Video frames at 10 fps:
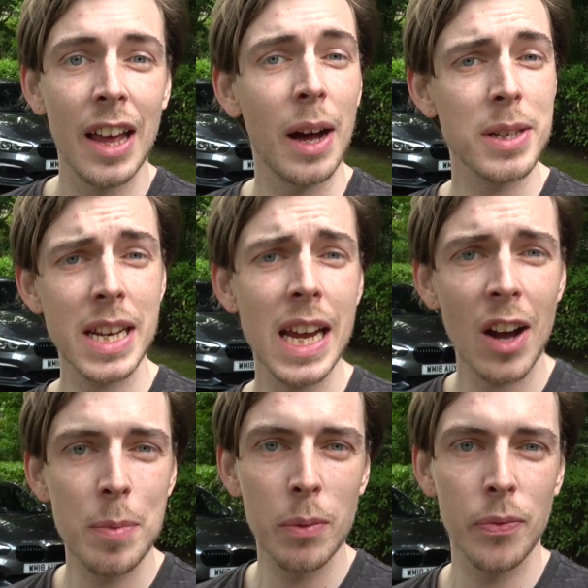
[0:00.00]
Now today
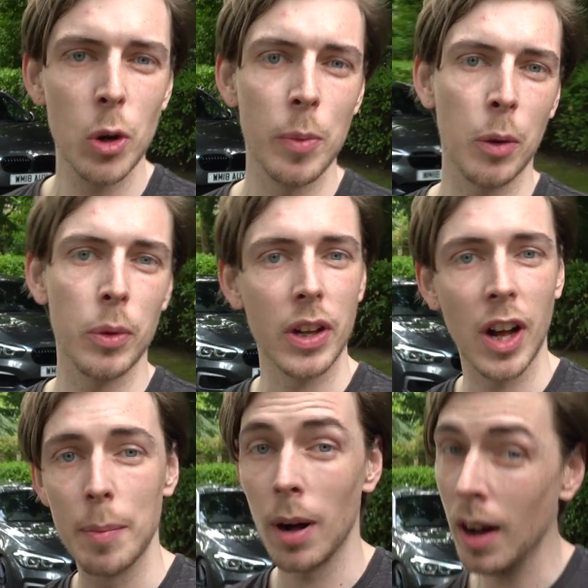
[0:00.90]
I've been filming with the
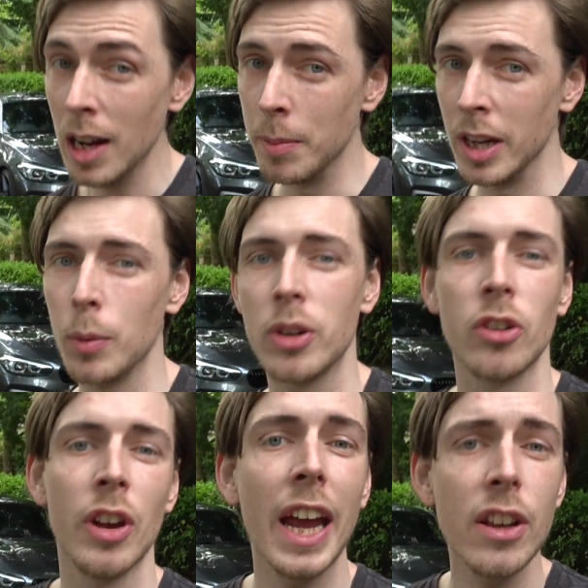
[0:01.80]
car behind me, which
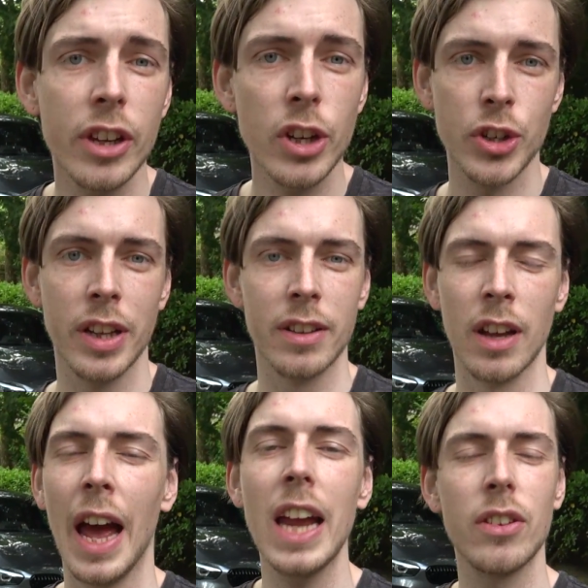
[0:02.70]
is an AC
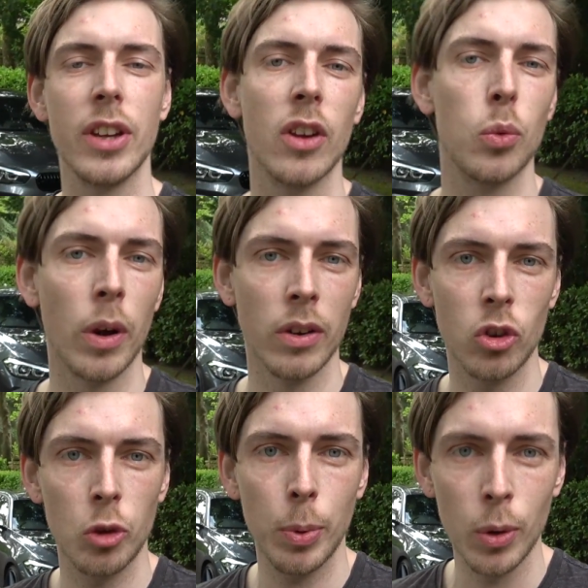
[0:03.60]
Schnitzer ACS1
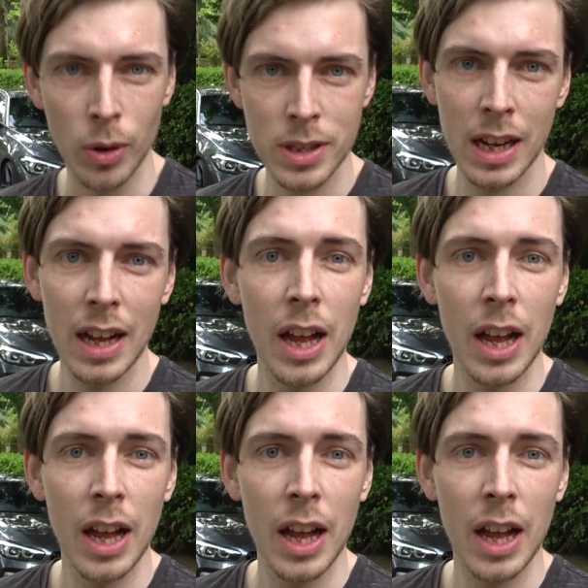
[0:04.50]
Sport.